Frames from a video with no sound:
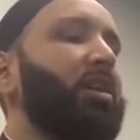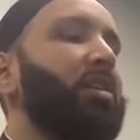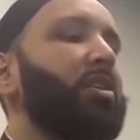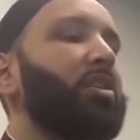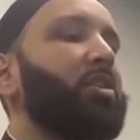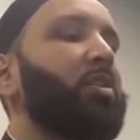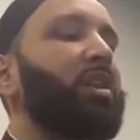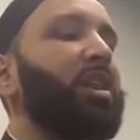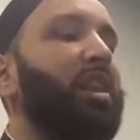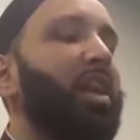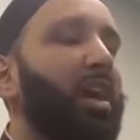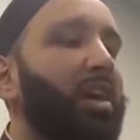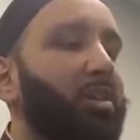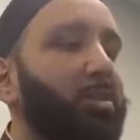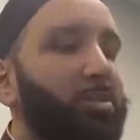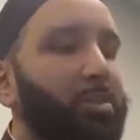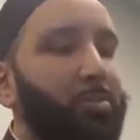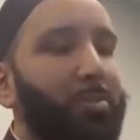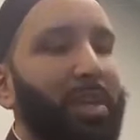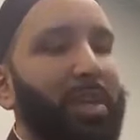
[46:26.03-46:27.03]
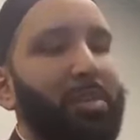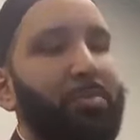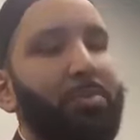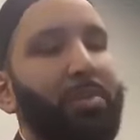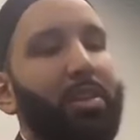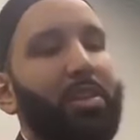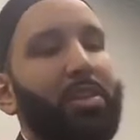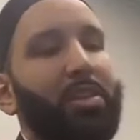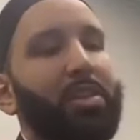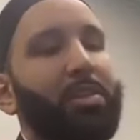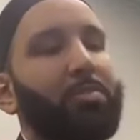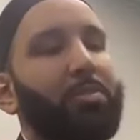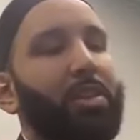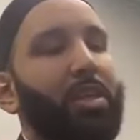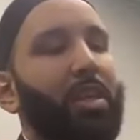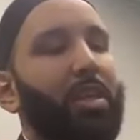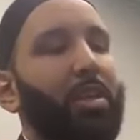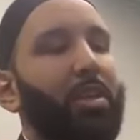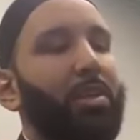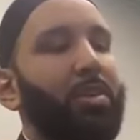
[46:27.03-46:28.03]
So Allah knows best, but it seems
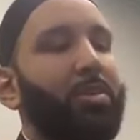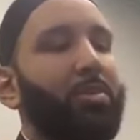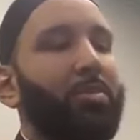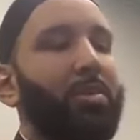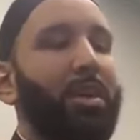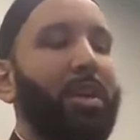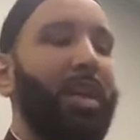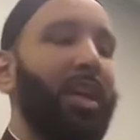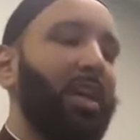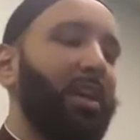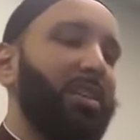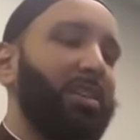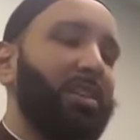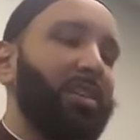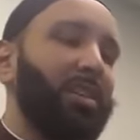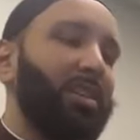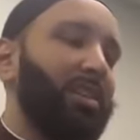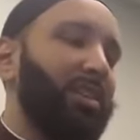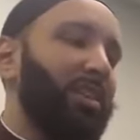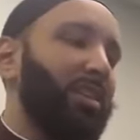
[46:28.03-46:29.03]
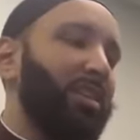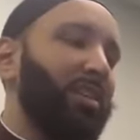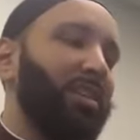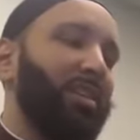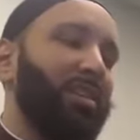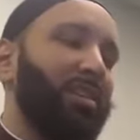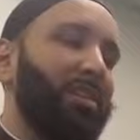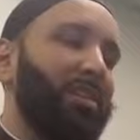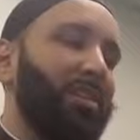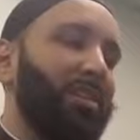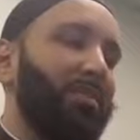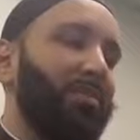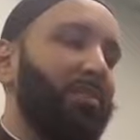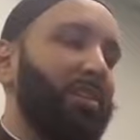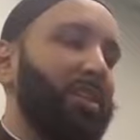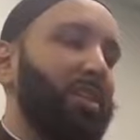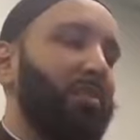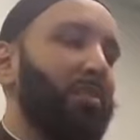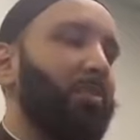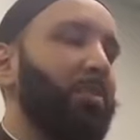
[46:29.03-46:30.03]
that, you know, again, it's a, it's a
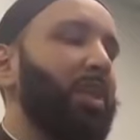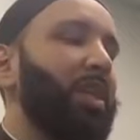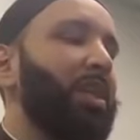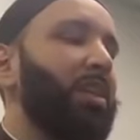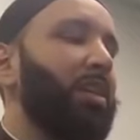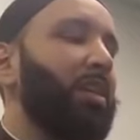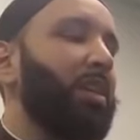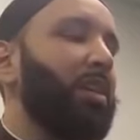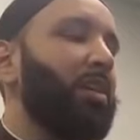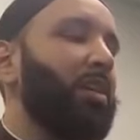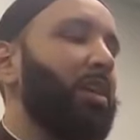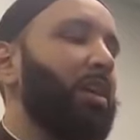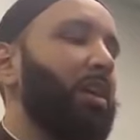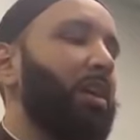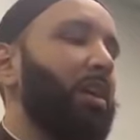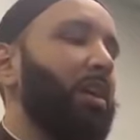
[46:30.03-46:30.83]
difference of opinion there,